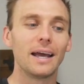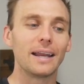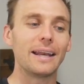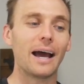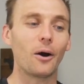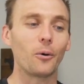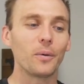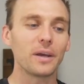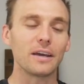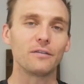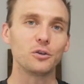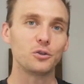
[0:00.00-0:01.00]
Now,
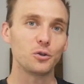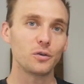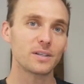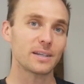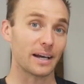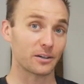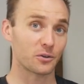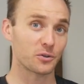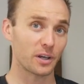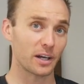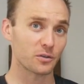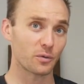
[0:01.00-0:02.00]
if you do this
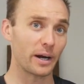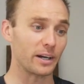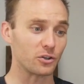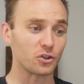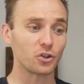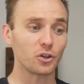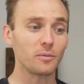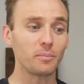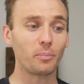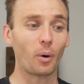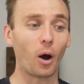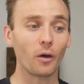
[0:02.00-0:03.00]
exercise right, it
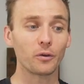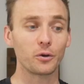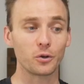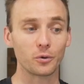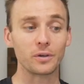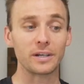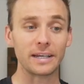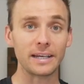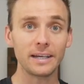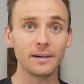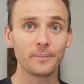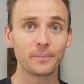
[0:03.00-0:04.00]
shouldn't bother your
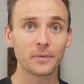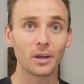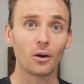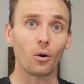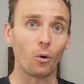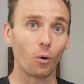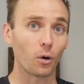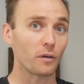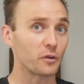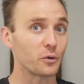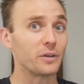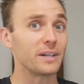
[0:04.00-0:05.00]
knee, or
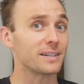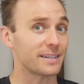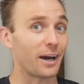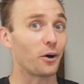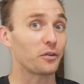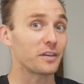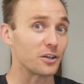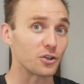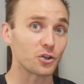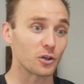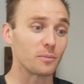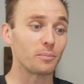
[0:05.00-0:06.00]
if your knee is healthy, it
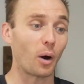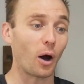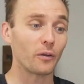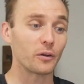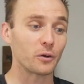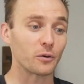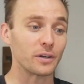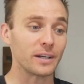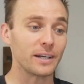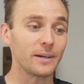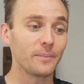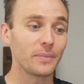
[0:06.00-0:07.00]
shouldn't bother your
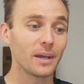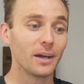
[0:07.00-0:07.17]
knee.